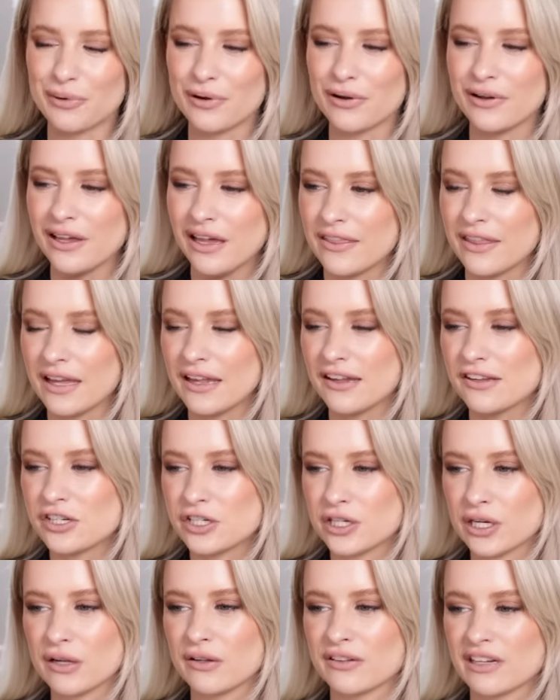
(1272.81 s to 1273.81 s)
but these
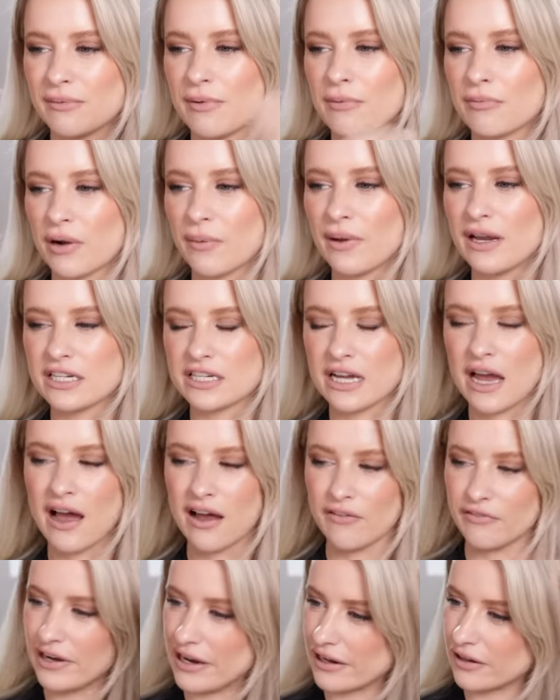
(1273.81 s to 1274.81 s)
shoes, I remember I went into
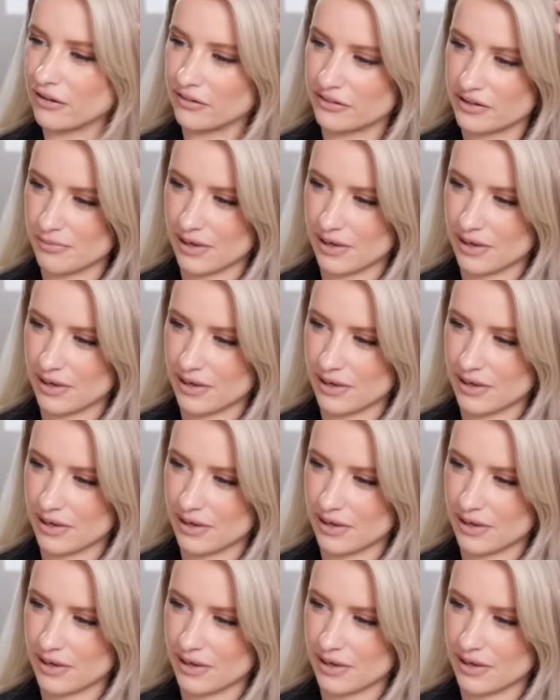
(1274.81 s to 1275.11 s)
Harvey Nichols